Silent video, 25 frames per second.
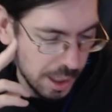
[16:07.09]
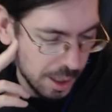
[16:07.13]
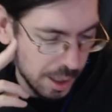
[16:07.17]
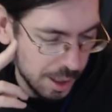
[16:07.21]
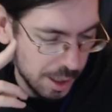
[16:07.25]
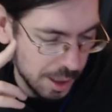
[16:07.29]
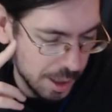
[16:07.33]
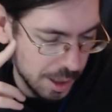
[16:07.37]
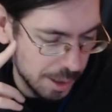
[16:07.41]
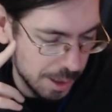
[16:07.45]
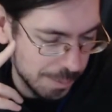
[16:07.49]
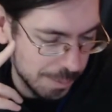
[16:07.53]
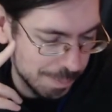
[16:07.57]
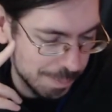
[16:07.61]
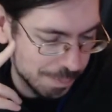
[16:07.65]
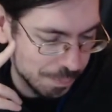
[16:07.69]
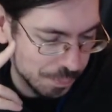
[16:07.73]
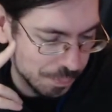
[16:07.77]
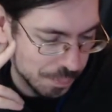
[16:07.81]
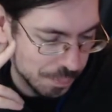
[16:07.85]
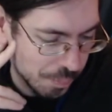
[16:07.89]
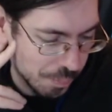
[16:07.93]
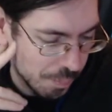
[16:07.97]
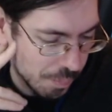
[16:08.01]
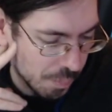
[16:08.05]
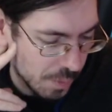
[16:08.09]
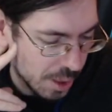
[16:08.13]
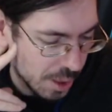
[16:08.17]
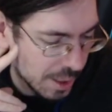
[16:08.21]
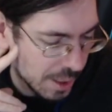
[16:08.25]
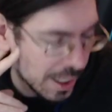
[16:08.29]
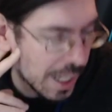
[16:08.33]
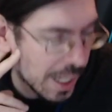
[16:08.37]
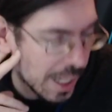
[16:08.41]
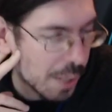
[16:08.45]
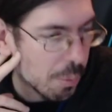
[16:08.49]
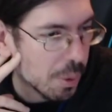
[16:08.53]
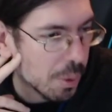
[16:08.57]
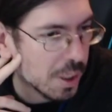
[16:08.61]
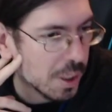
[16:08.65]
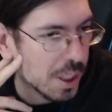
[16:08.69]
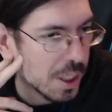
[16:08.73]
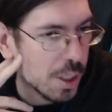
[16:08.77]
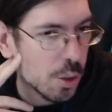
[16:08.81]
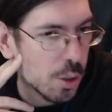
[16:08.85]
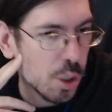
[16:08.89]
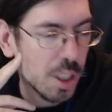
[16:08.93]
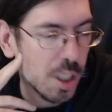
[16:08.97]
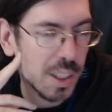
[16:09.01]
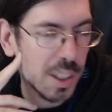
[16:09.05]
And I really
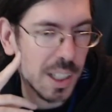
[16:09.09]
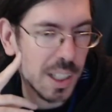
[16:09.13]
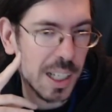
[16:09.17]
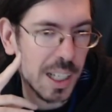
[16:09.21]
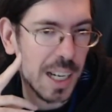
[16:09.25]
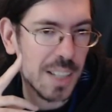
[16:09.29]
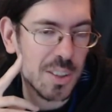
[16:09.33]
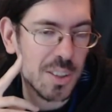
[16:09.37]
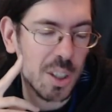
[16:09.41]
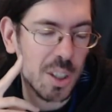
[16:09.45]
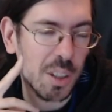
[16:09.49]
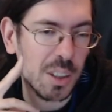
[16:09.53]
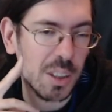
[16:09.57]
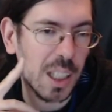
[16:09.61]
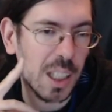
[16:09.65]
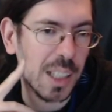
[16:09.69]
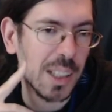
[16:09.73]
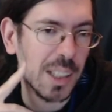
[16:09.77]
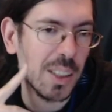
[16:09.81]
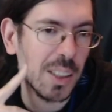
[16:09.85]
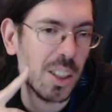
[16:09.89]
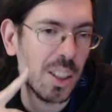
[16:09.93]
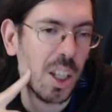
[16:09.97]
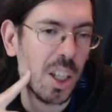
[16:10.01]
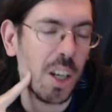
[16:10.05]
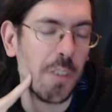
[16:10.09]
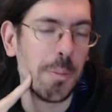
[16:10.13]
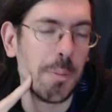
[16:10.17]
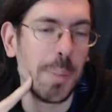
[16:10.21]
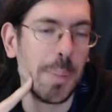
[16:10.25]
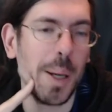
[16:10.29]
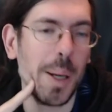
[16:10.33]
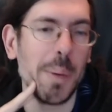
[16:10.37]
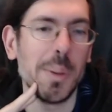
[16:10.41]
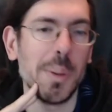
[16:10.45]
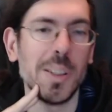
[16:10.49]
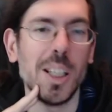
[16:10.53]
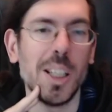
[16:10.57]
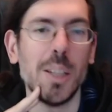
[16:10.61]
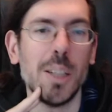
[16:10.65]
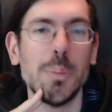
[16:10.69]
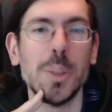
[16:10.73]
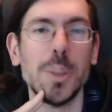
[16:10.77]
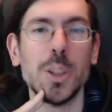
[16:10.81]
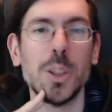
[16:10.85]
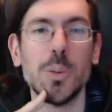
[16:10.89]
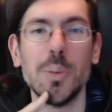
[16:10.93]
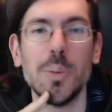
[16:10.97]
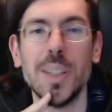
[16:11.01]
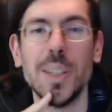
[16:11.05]
enjoyed it. I saw like a lot of parallel
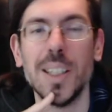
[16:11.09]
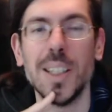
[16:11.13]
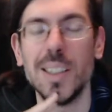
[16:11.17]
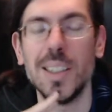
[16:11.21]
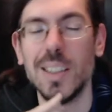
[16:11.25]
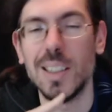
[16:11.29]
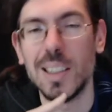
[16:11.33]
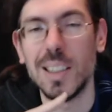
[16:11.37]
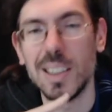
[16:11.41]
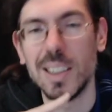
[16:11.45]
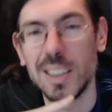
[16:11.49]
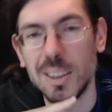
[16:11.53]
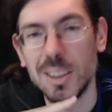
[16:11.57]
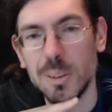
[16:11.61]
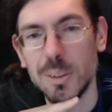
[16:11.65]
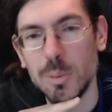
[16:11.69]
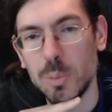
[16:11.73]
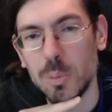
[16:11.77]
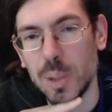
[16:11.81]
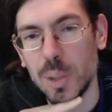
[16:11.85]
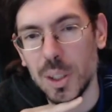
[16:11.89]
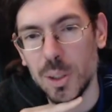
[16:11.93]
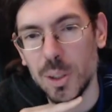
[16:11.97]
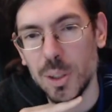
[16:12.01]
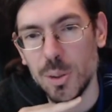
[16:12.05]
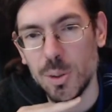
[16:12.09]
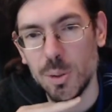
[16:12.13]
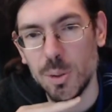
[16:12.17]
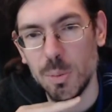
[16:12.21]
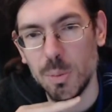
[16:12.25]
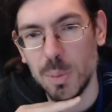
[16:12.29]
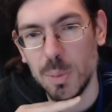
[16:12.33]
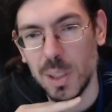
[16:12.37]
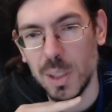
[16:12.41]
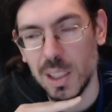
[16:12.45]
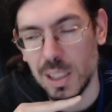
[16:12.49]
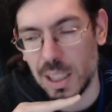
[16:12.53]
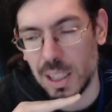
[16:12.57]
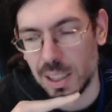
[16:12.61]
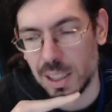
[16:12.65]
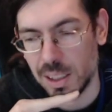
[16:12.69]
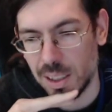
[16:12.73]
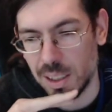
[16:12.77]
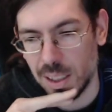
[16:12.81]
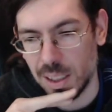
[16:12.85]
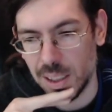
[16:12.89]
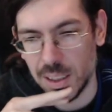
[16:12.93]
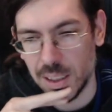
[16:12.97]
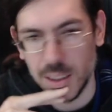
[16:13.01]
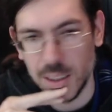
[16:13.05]
between what used to be like
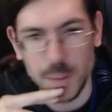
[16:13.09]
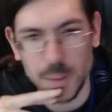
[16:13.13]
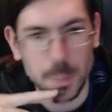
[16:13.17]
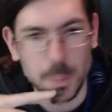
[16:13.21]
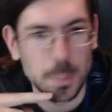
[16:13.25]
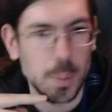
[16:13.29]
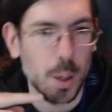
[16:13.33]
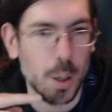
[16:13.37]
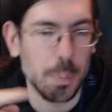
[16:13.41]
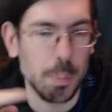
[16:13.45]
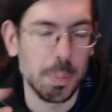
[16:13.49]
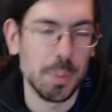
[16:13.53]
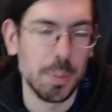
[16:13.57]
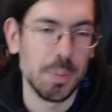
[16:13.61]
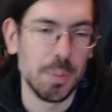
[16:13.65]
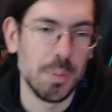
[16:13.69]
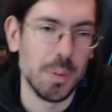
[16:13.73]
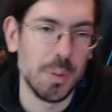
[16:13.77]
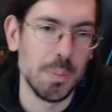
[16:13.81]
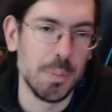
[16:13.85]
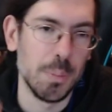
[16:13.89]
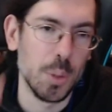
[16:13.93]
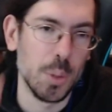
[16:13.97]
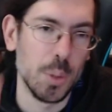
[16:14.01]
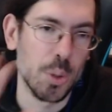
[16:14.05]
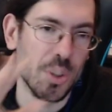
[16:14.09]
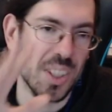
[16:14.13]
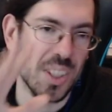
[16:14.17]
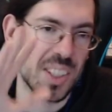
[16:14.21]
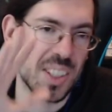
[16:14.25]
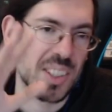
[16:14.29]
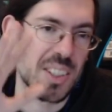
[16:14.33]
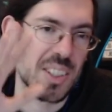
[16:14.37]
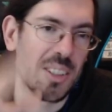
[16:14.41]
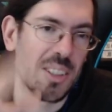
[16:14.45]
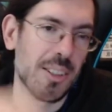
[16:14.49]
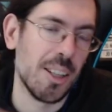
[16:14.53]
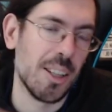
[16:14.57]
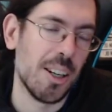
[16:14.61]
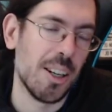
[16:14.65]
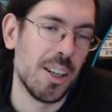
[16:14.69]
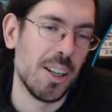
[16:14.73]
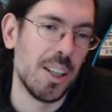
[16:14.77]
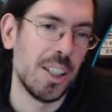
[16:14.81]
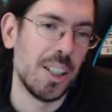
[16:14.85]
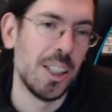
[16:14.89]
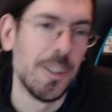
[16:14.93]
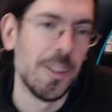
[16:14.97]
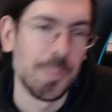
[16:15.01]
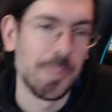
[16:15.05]
the pop music
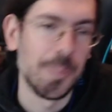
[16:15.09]
star